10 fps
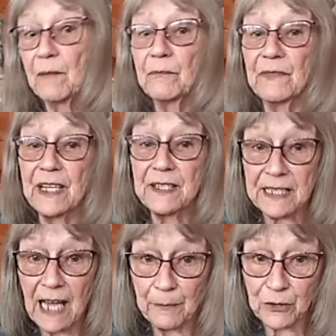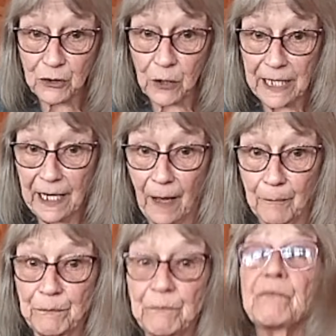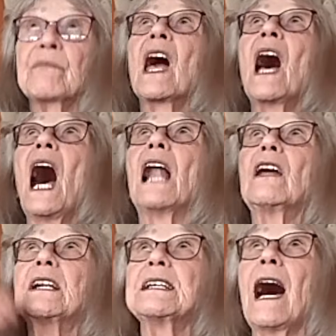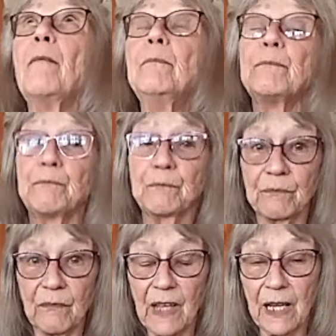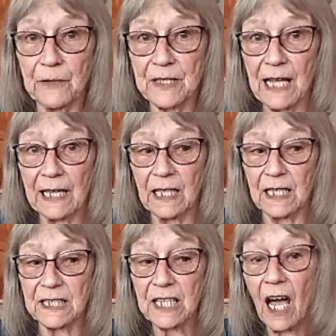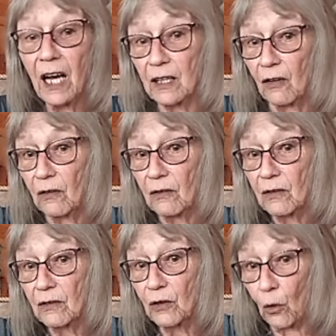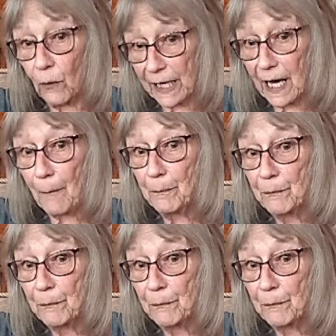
this time straight up. I looked up and it was like a tunnel going up